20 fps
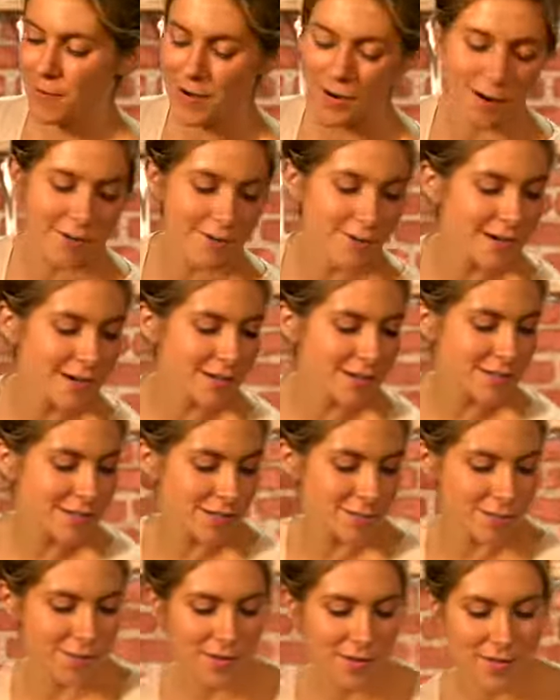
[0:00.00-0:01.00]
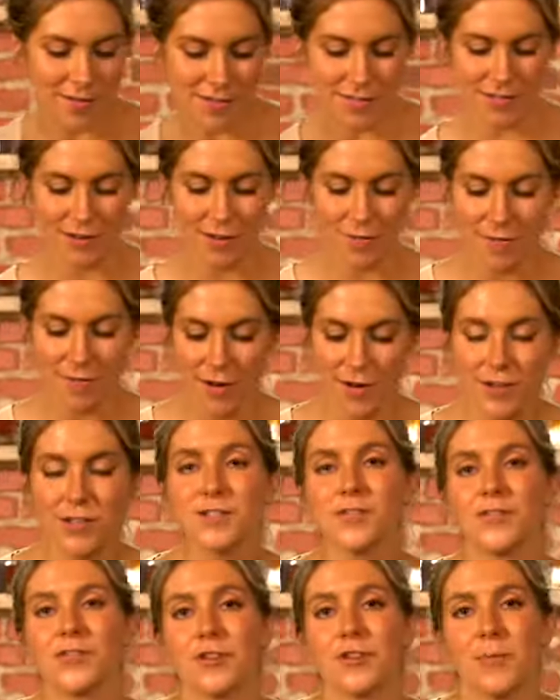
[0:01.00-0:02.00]
We are ready to put this in the
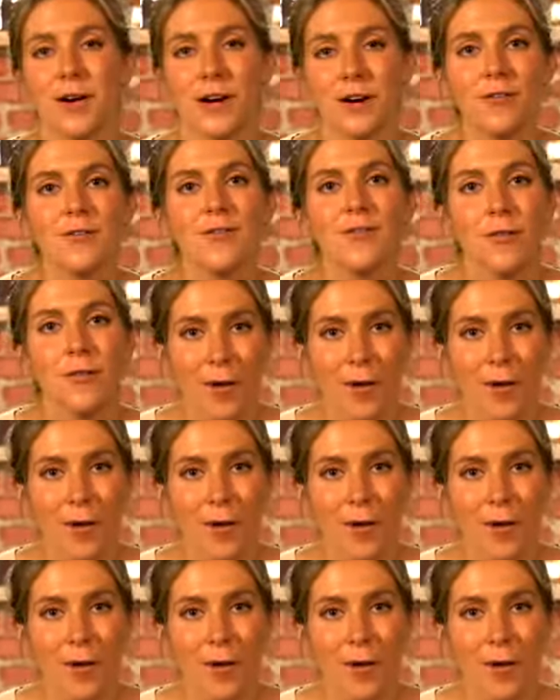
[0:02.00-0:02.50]
fridge for about